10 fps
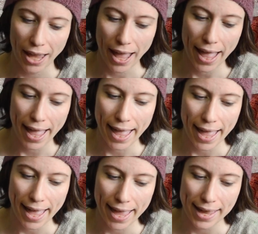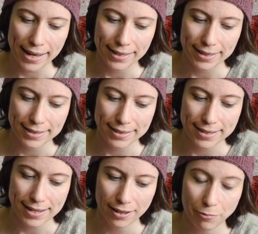And
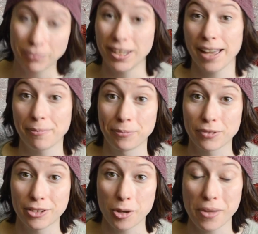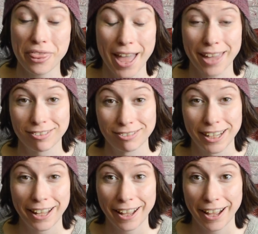yeah, so with that,
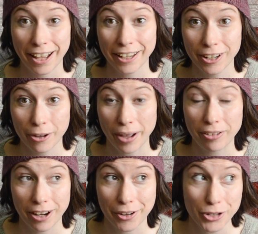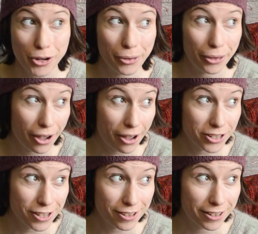I'm go out and show you the
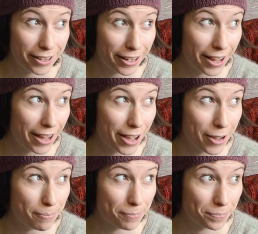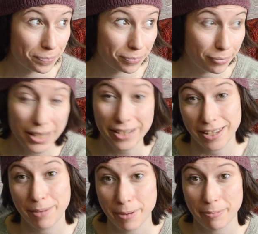garden. Please
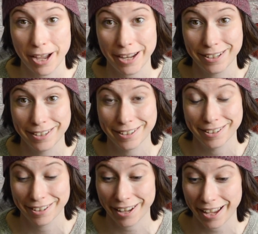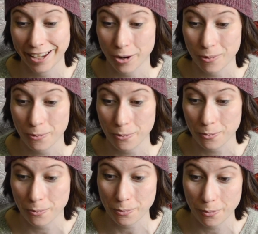keep in mind, like,
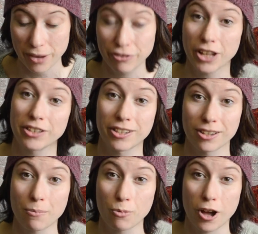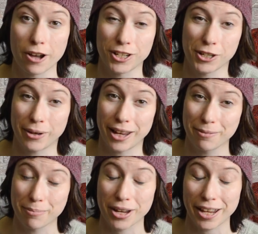we've done some work to
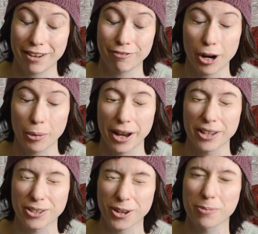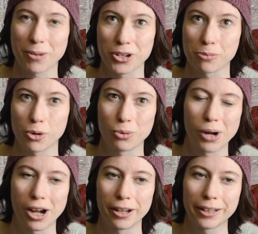it, but it requires so much more
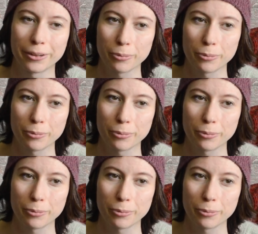work.